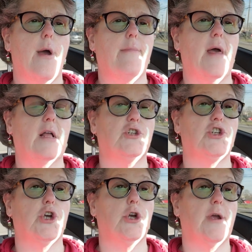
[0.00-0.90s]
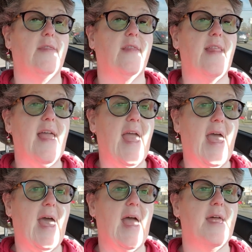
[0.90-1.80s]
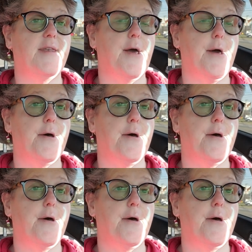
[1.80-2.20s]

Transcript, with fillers: I'm not sure. And then they had,